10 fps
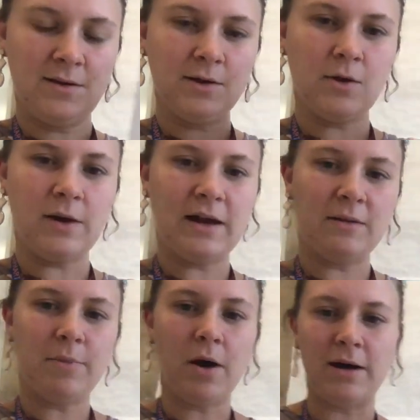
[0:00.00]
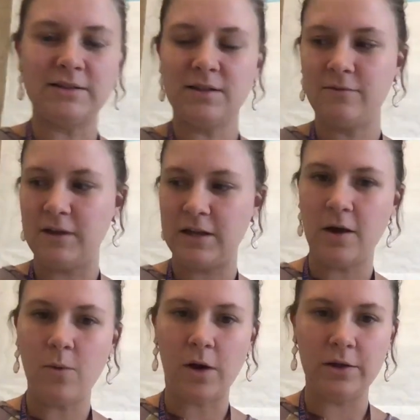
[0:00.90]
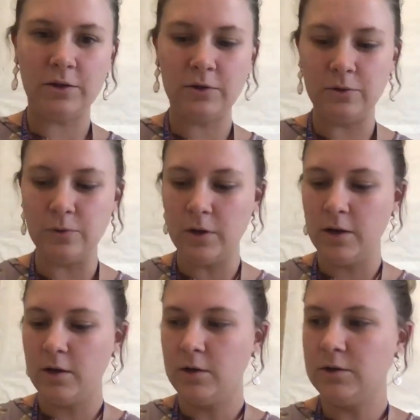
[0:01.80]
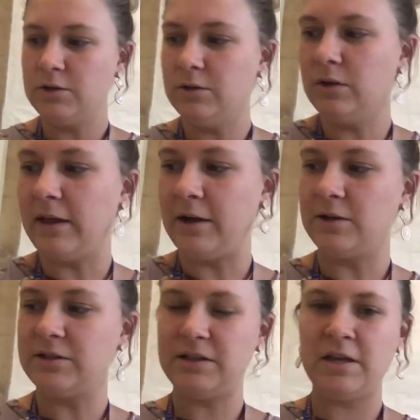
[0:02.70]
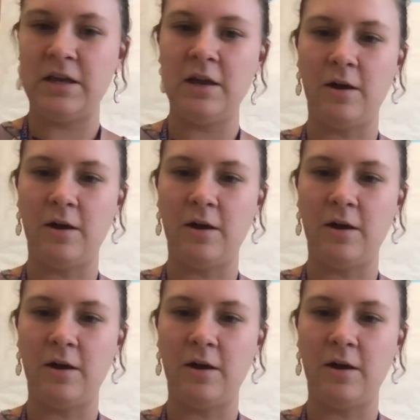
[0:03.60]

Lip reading: Go ahead and pause the video while you do the letter C